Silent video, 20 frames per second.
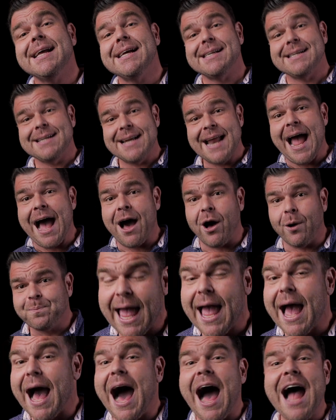Now,
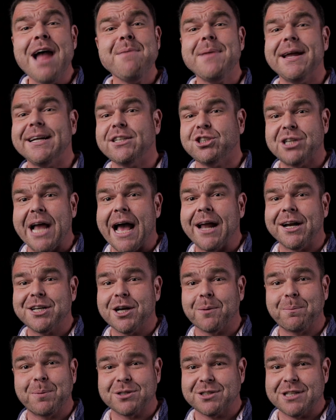I may shatter
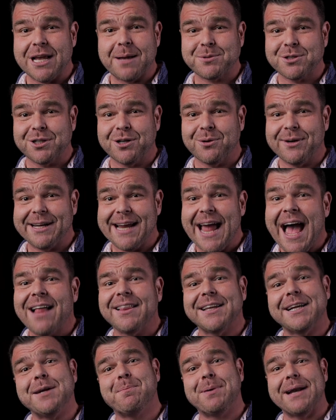your perception of
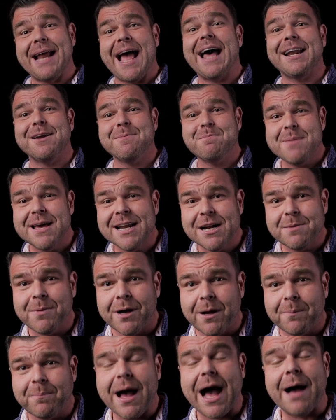reality, but at a
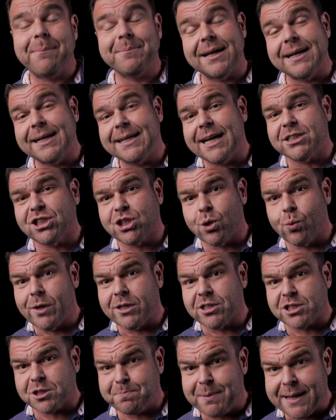minimum, I'm going to get your
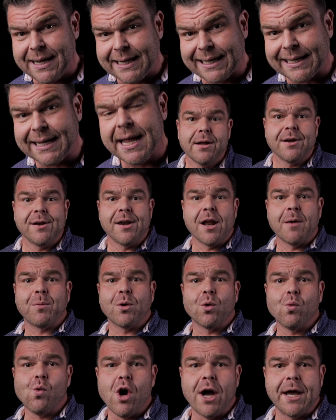wheels spinning.
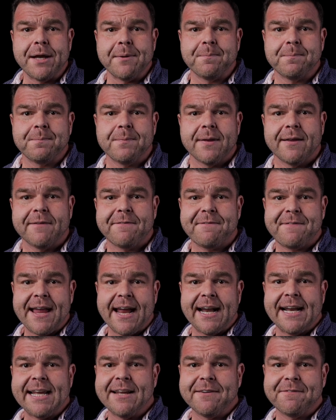Number 1,
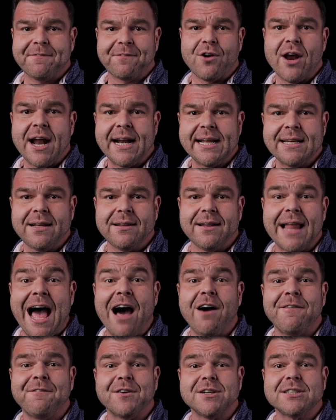Fannie and Freddie
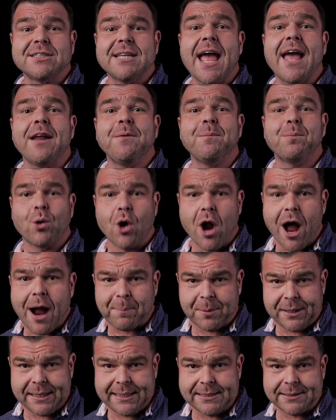allow for 10
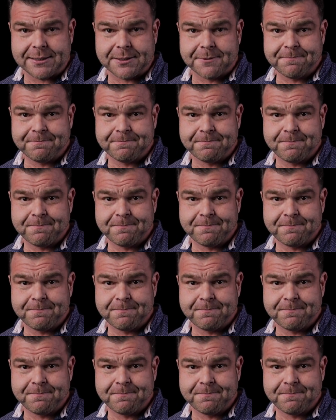properties.